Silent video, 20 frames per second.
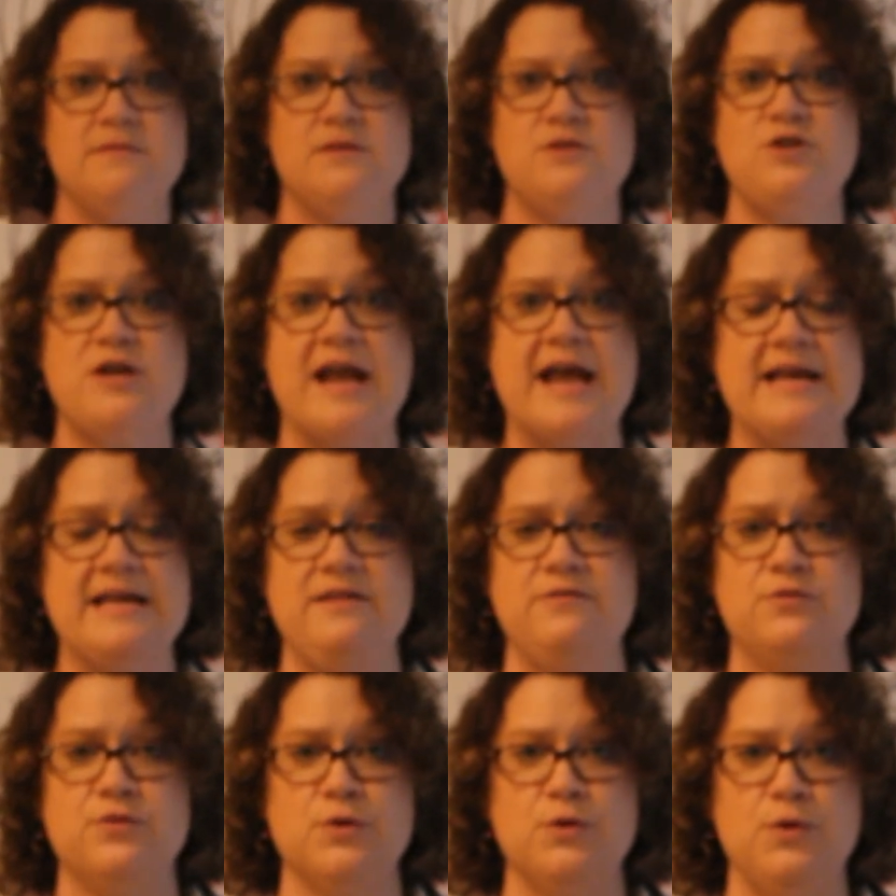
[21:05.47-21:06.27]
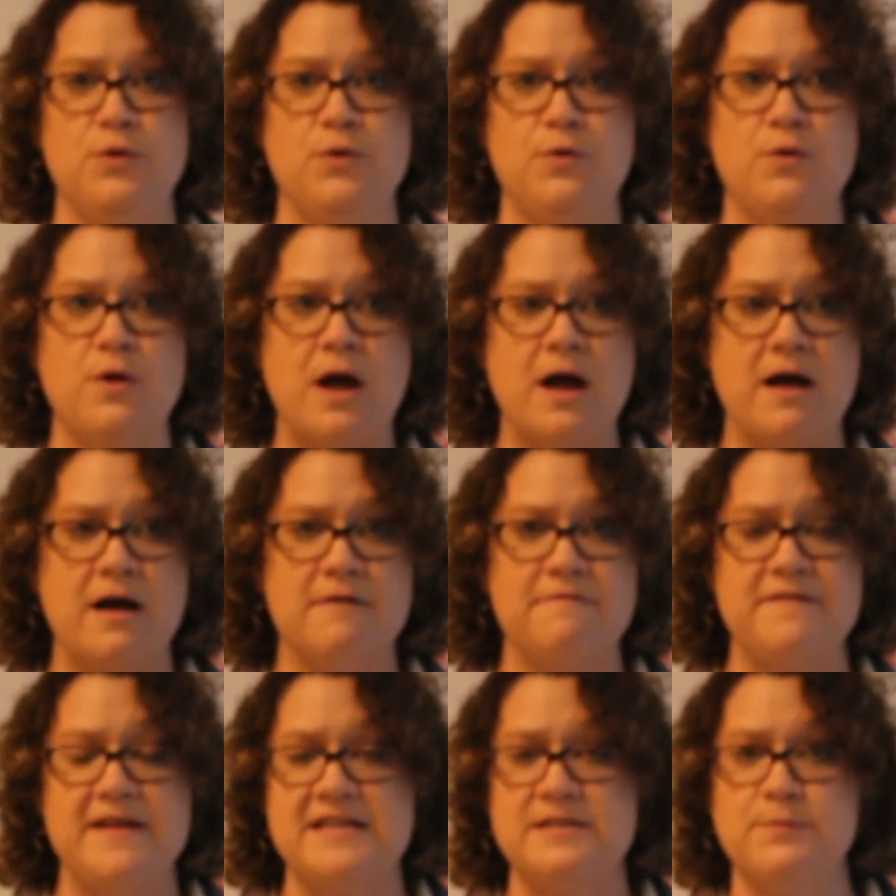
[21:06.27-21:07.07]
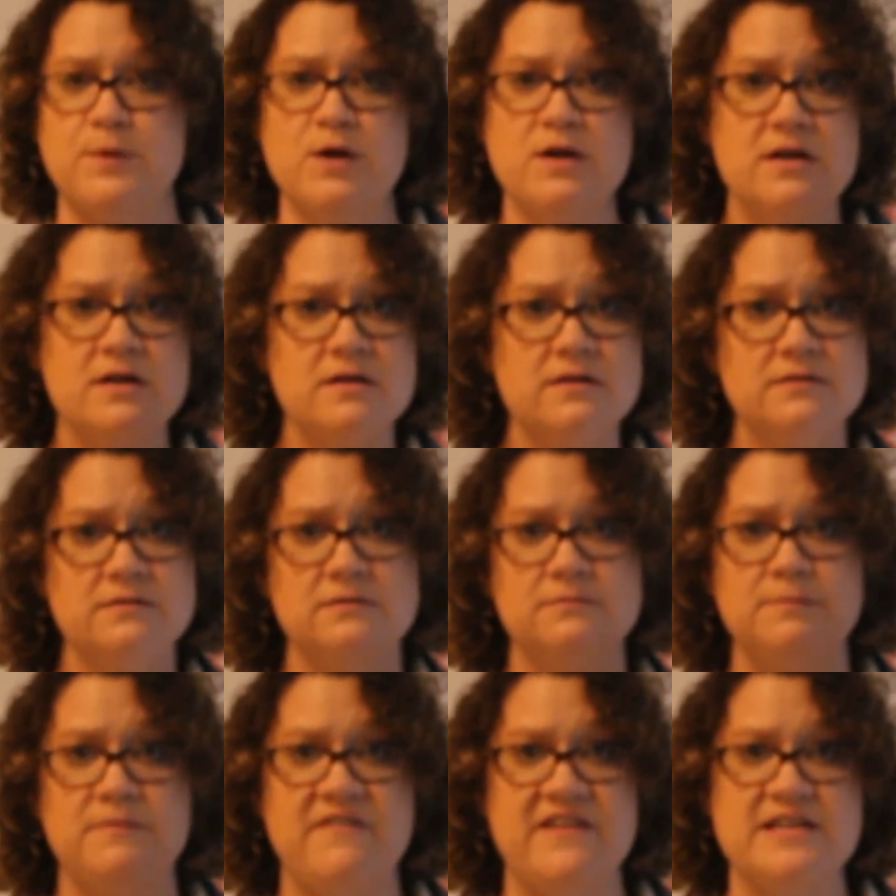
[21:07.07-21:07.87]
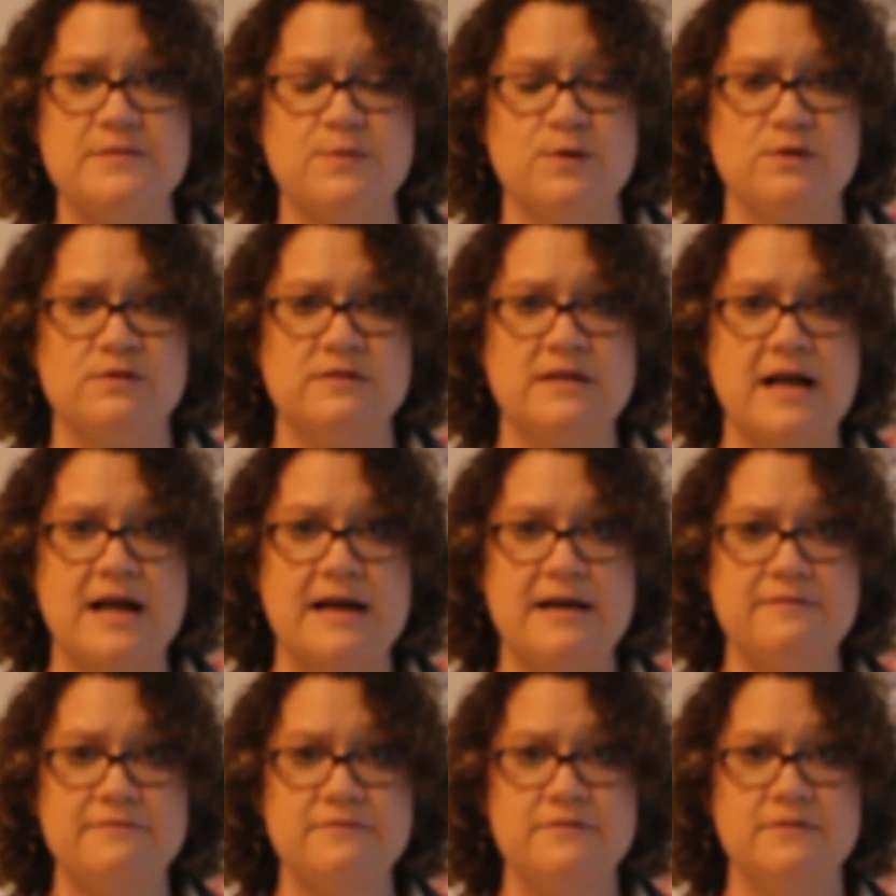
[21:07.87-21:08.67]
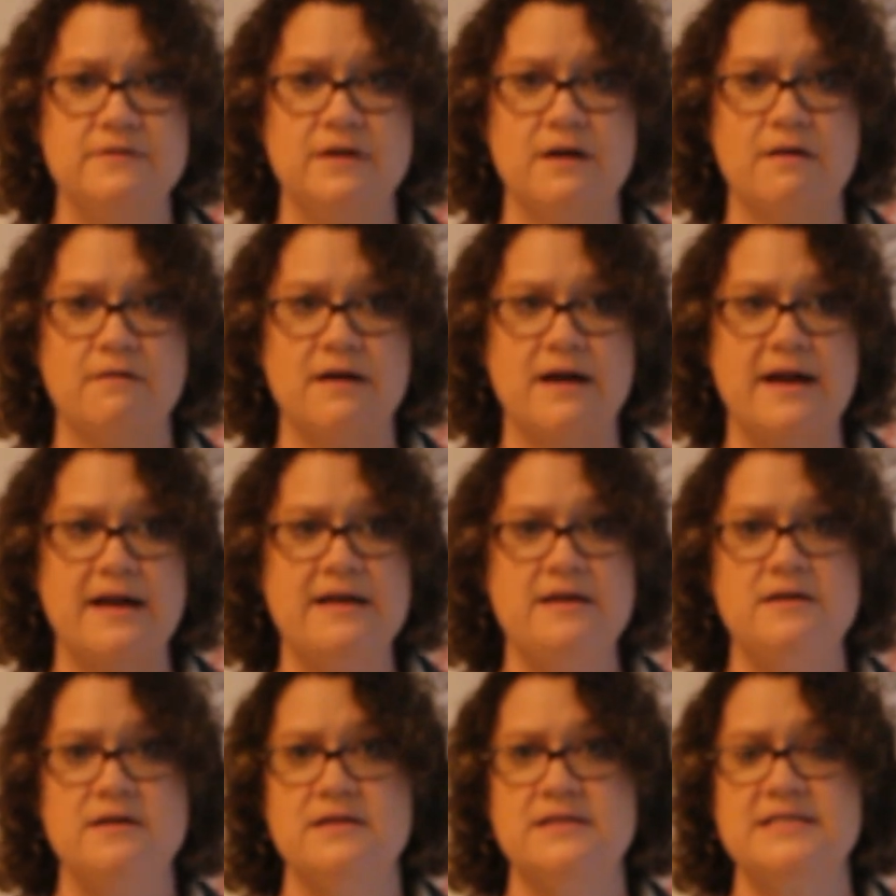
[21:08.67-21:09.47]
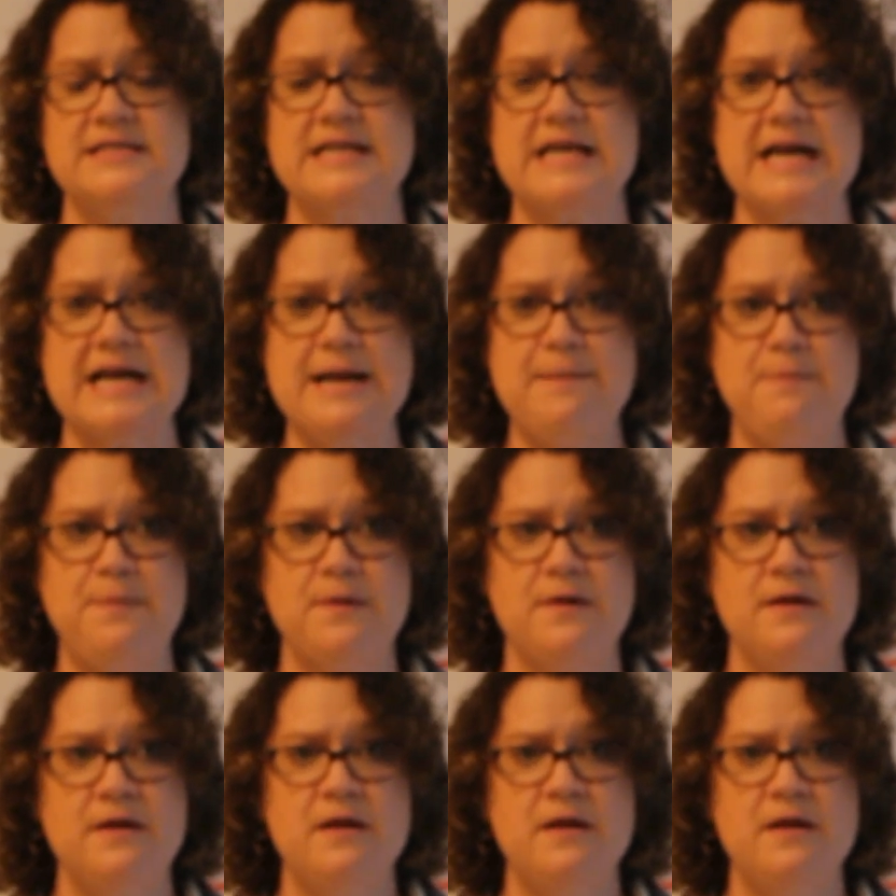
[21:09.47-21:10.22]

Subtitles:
chatting through Facebook Live, all right, Skype,